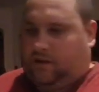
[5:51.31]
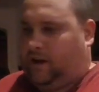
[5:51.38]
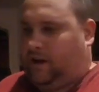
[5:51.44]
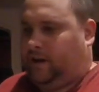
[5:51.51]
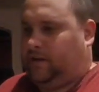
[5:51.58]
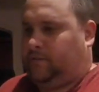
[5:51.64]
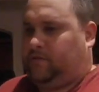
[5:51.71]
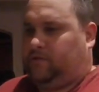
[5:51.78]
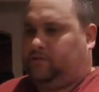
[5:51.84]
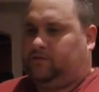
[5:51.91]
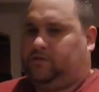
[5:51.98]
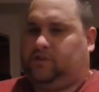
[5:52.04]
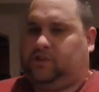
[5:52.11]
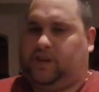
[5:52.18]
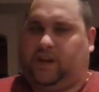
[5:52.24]
I am going
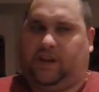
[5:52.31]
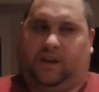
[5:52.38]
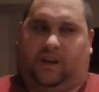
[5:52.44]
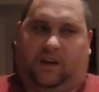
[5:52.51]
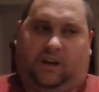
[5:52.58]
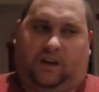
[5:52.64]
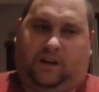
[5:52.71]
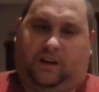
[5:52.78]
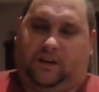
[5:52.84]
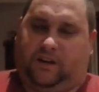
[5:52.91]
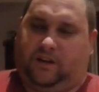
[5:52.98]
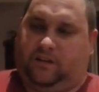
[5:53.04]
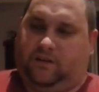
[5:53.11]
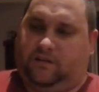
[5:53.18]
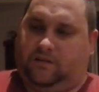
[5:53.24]
to check
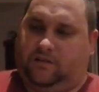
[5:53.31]
on...